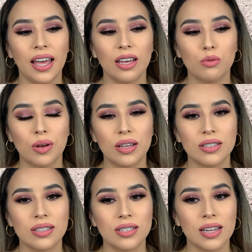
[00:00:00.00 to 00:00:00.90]
it
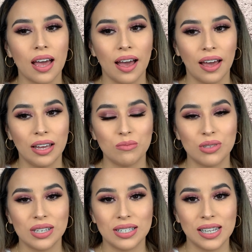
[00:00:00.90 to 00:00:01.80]
was
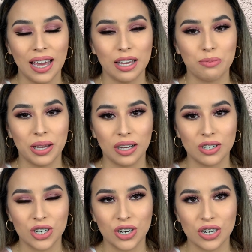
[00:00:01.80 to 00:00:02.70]
time to take
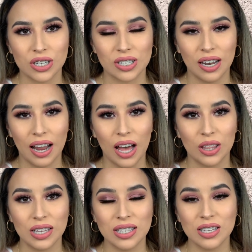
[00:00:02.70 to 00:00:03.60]
pictures.
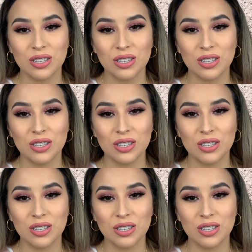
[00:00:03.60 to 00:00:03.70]
Now this